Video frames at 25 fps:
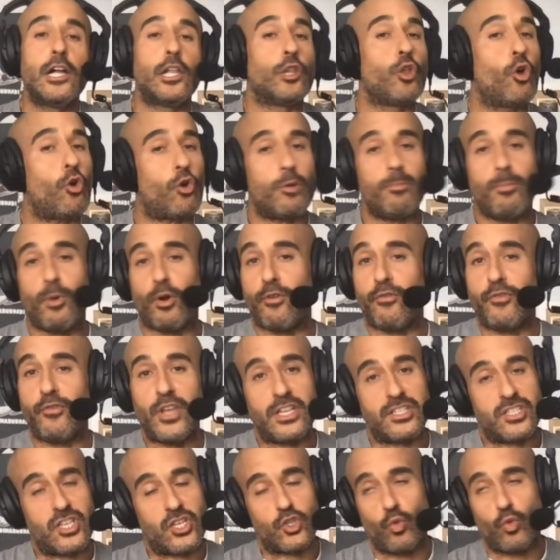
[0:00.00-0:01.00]
Lauren
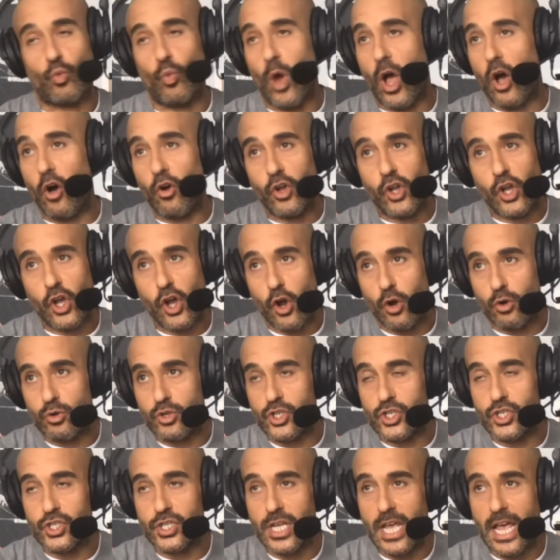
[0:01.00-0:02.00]
Murphy is as well
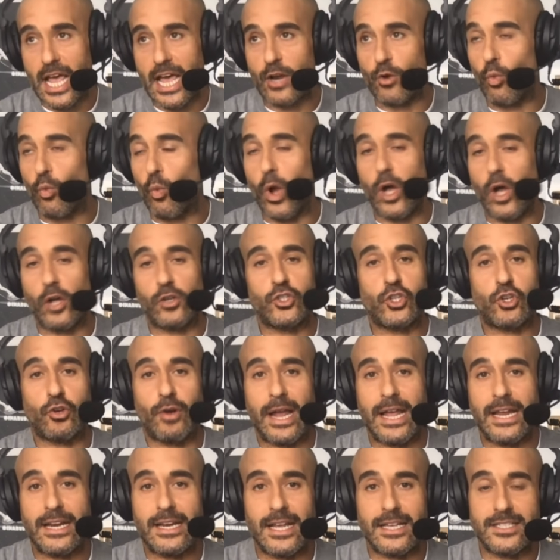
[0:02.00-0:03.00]
coached and well
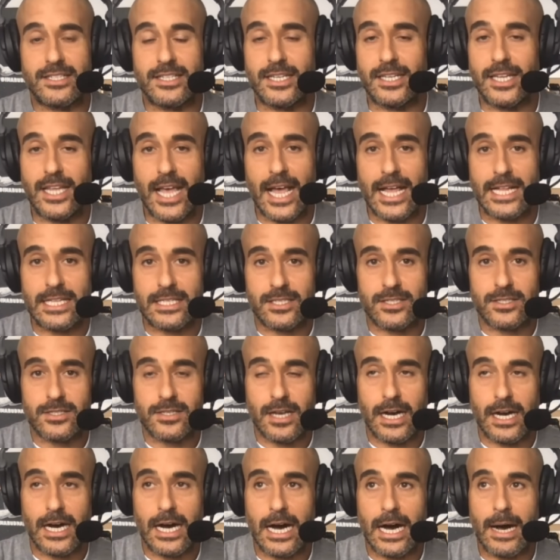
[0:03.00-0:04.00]
trained as it gets,
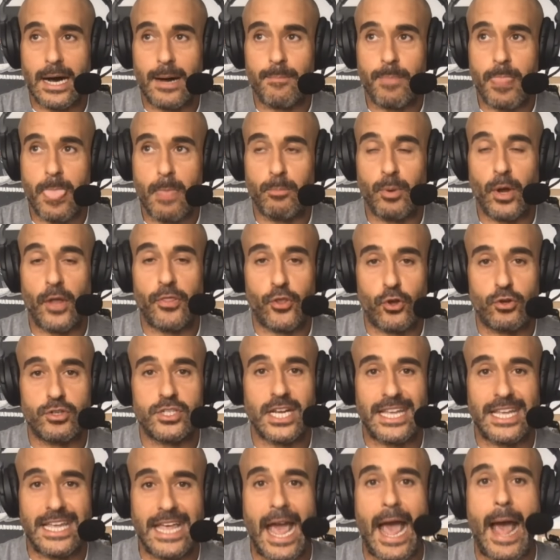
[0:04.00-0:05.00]
um, but there's
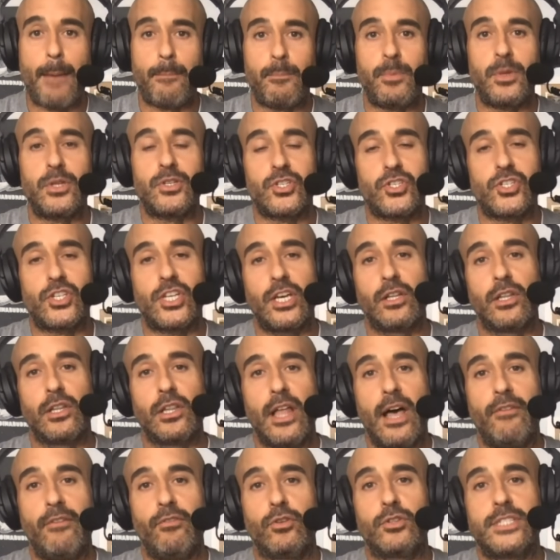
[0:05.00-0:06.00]
a gap in skill
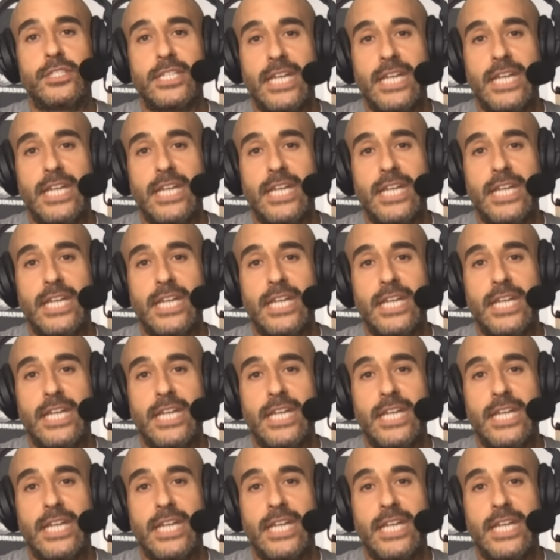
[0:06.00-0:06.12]
level,